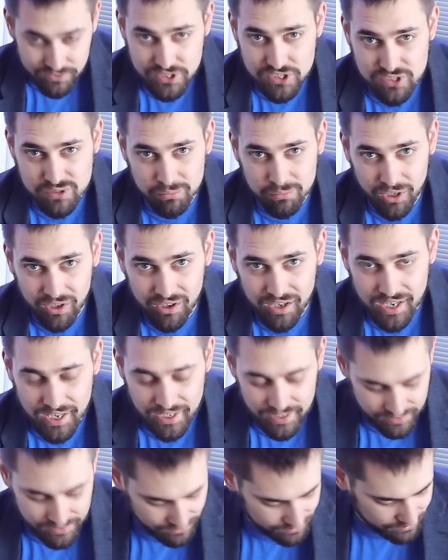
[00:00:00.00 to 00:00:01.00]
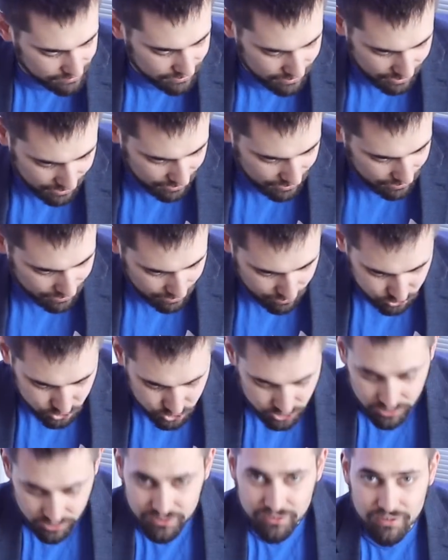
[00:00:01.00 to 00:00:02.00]
small island, and I will
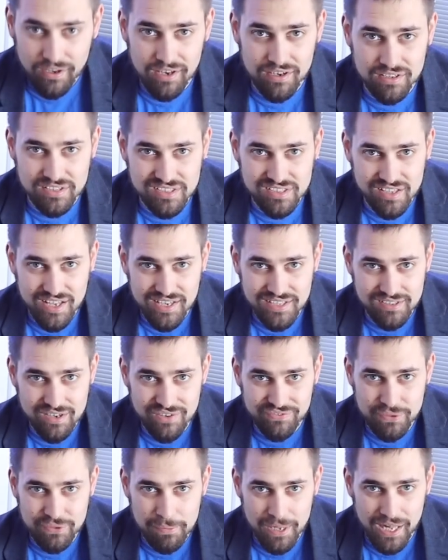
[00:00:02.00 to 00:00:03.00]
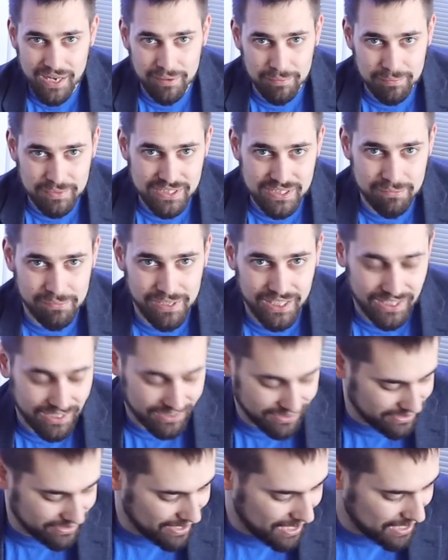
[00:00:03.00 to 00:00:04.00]
show you how to slice off the bottom to make it
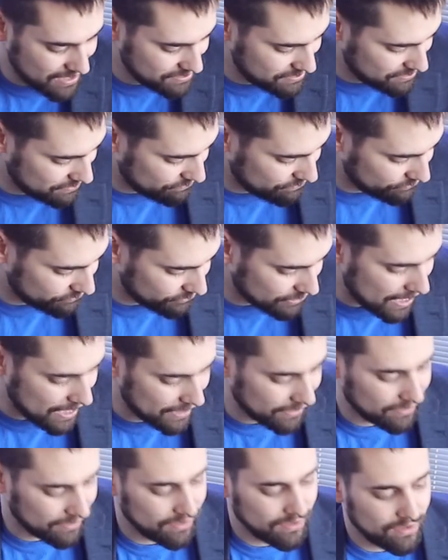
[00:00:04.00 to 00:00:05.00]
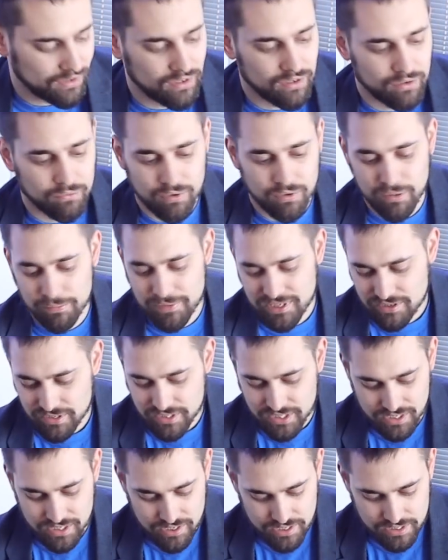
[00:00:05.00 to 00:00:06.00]
nice and flat. What I'll be
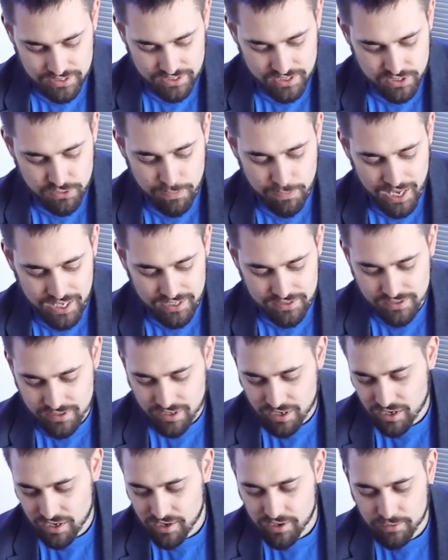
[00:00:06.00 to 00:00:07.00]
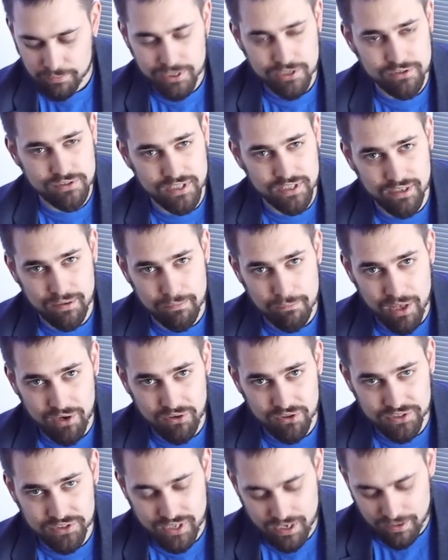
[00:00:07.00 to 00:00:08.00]
using here is this bandsaw. I'll be using a
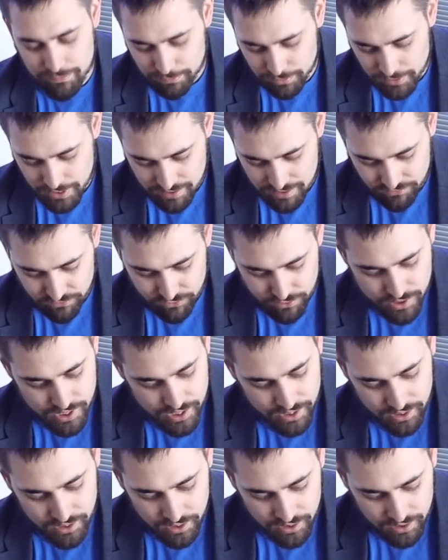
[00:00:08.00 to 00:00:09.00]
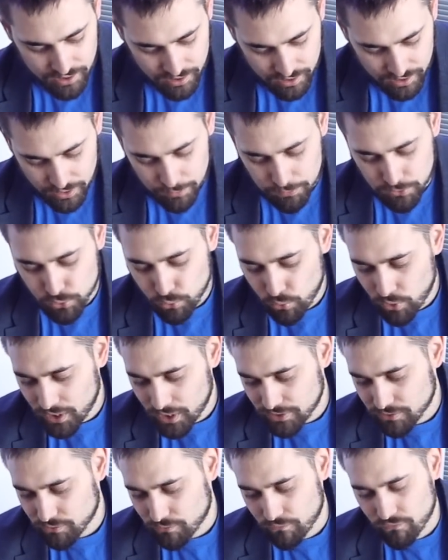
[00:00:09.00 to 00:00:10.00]
metal type blade for it. You
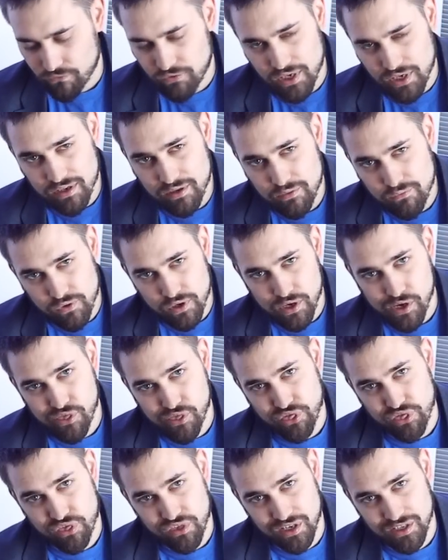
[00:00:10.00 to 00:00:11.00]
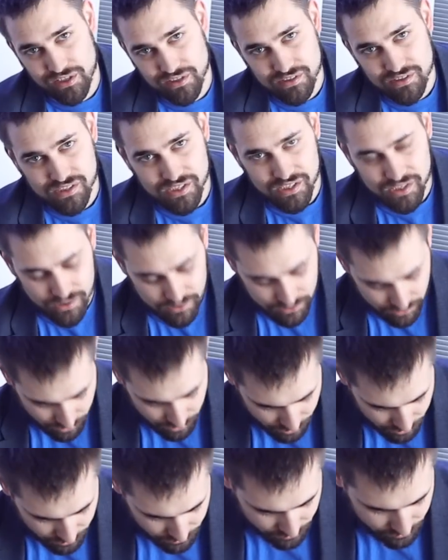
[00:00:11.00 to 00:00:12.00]
want very, very thin teeth
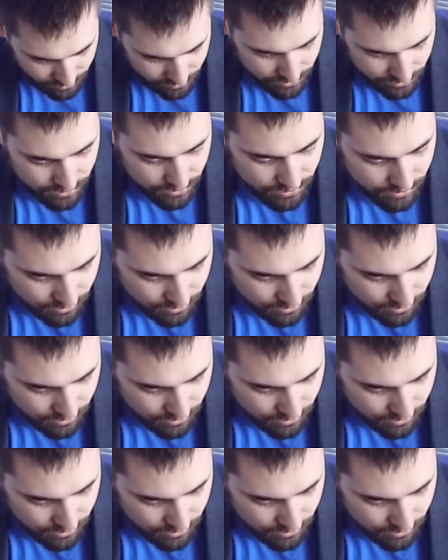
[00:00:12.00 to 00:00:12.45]
on the